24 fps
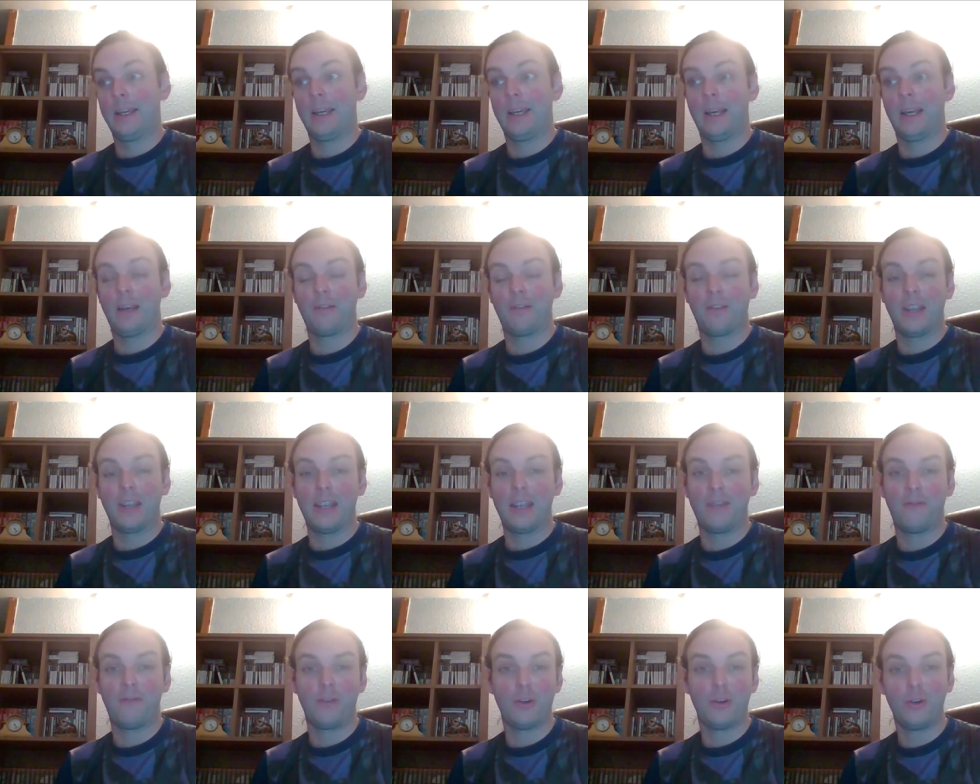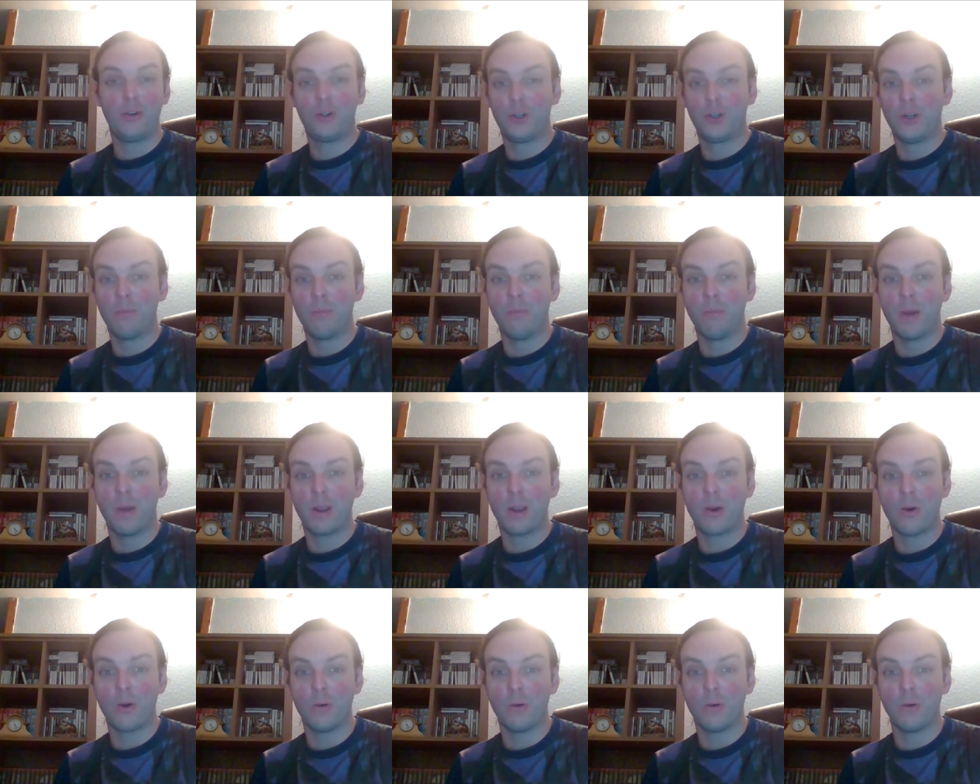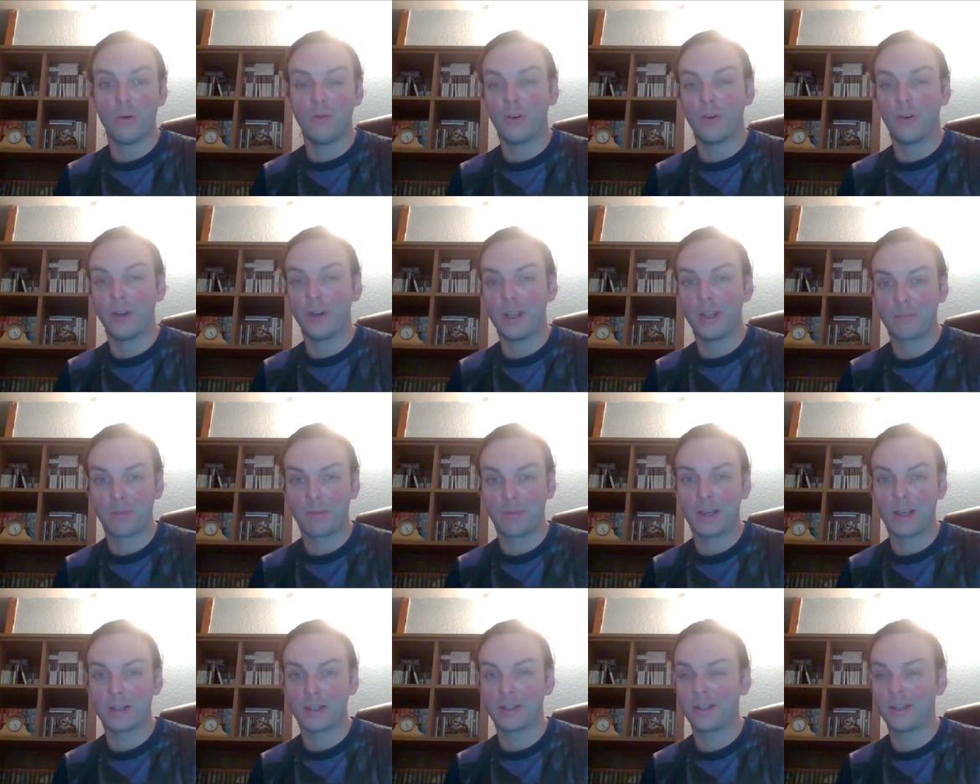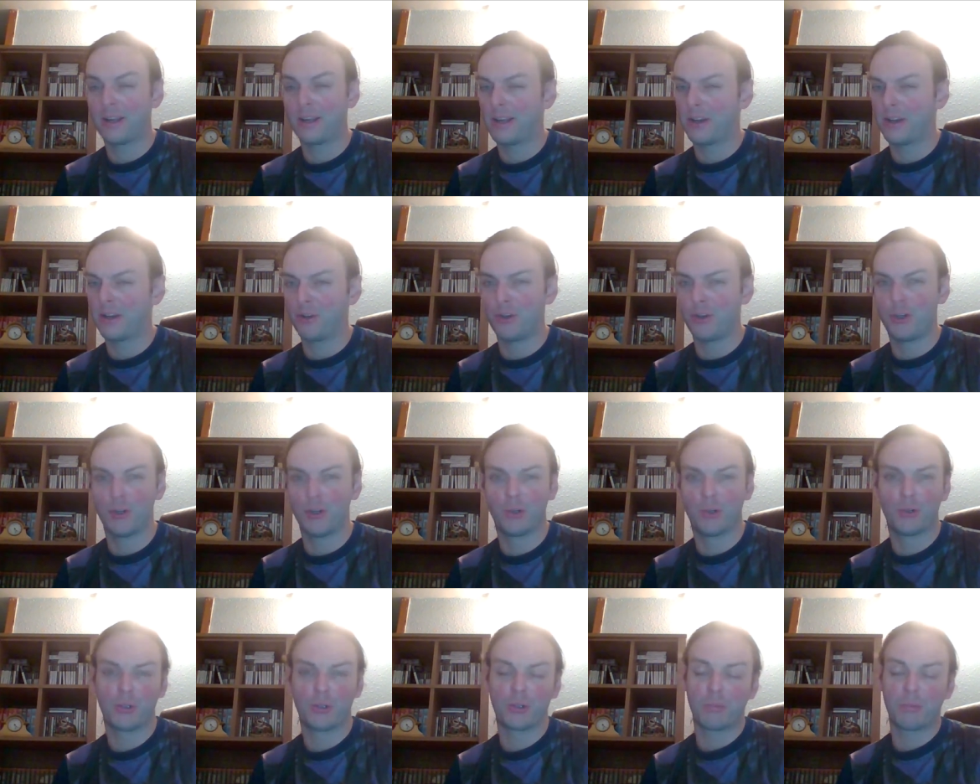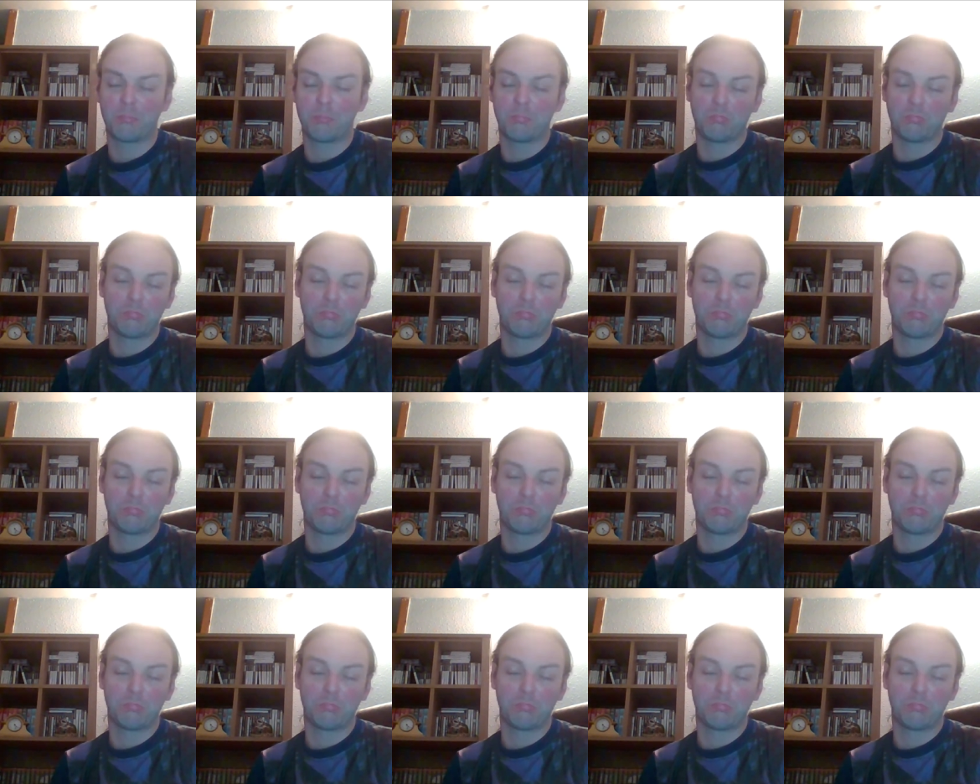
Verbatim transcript: I gave YouTube my all over this past nine years.